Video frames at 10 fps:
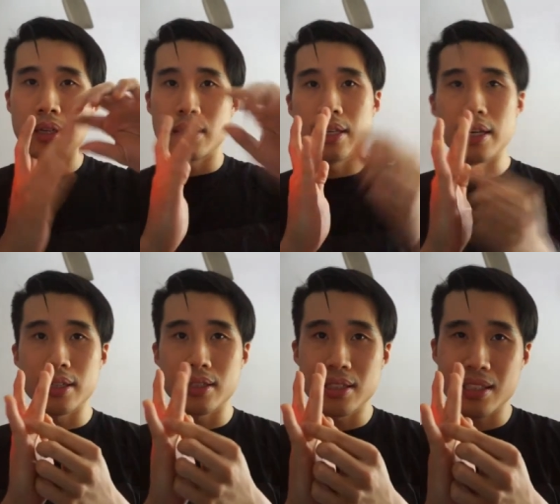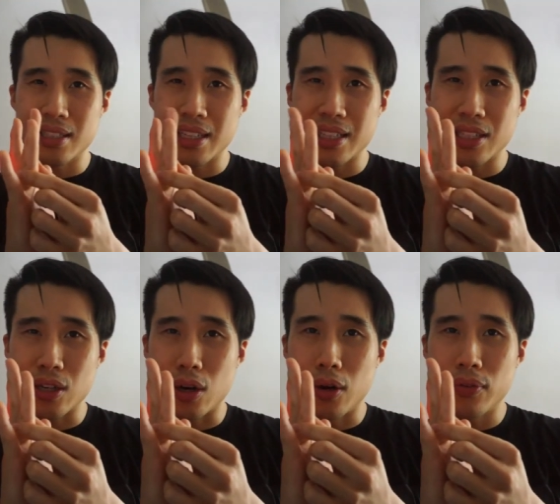They are just slightly
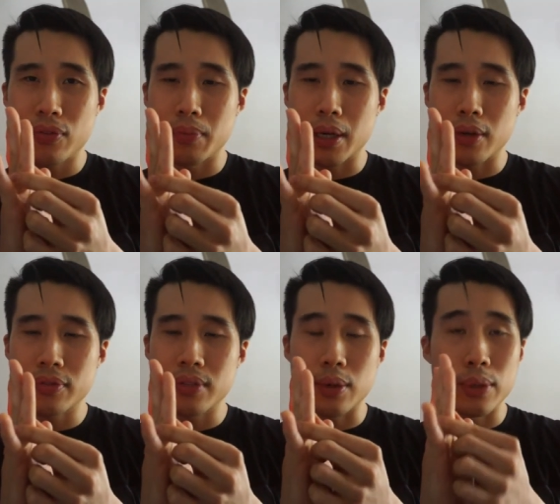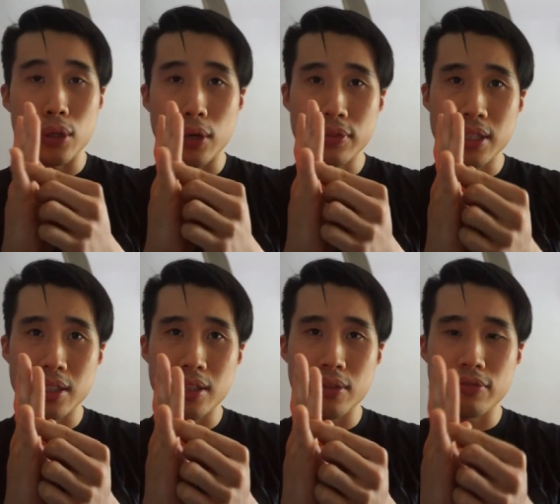off when you offset the